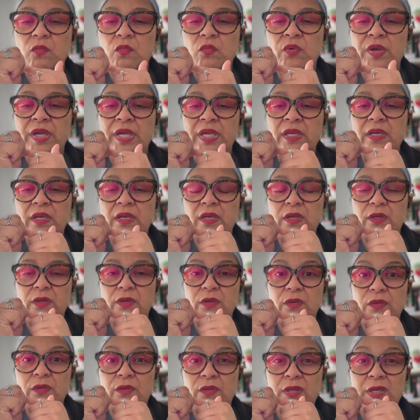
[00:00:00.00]
When
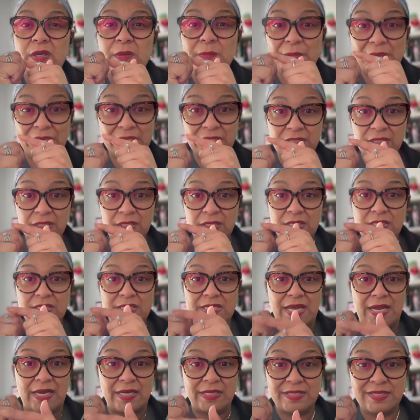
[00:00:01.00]
the amygdala
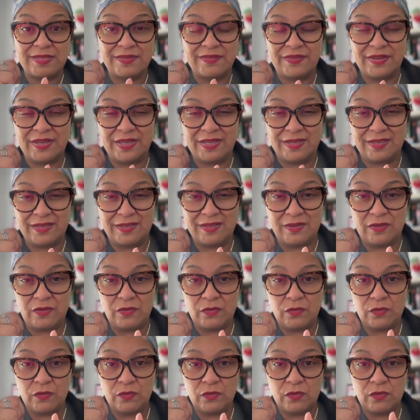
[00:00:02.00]
is activated,
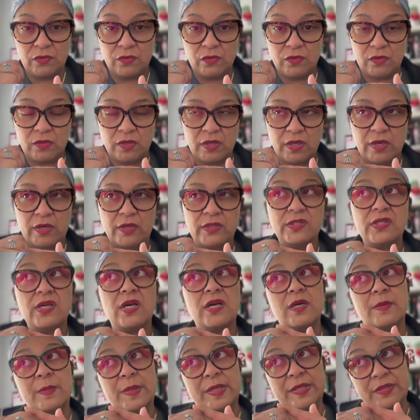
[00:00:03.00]
and I'll
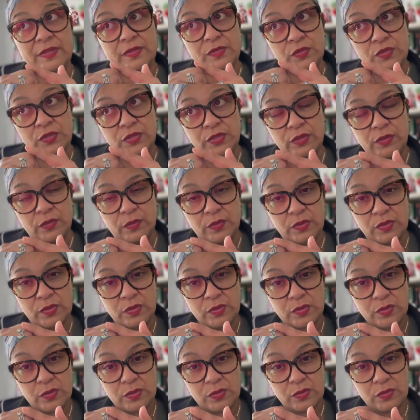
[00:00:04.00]
talk about this too, is
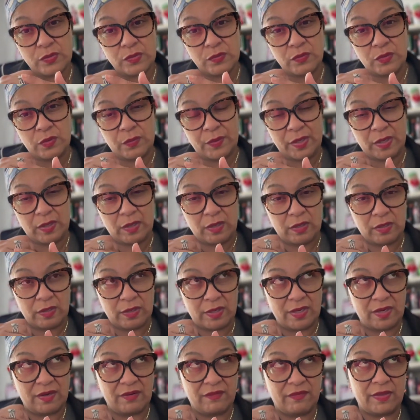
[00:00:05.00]
what we call
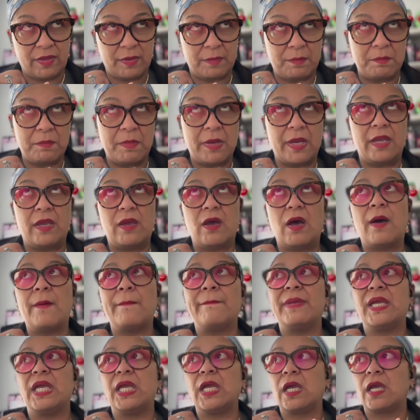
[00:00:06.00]
kind of like
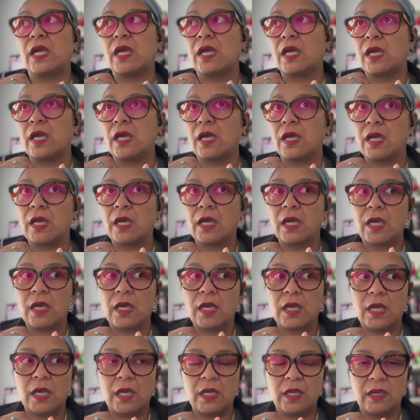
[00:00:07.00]
myopic
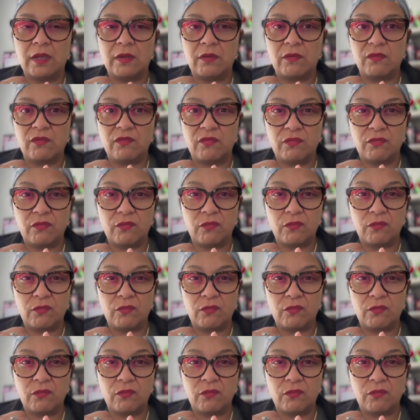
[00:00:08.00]
kind of